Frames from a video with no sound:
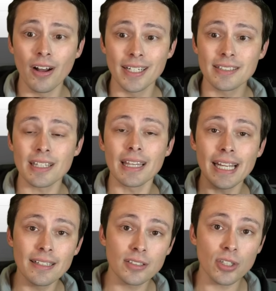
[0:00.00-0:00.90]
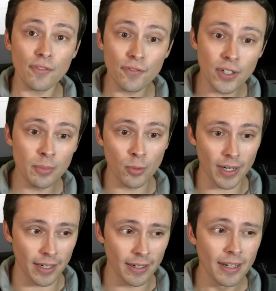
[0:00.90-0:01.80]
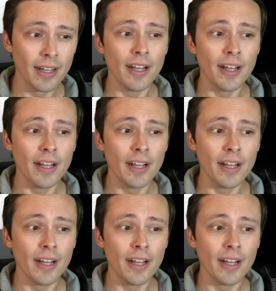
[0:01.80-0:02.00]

on its latest firmware,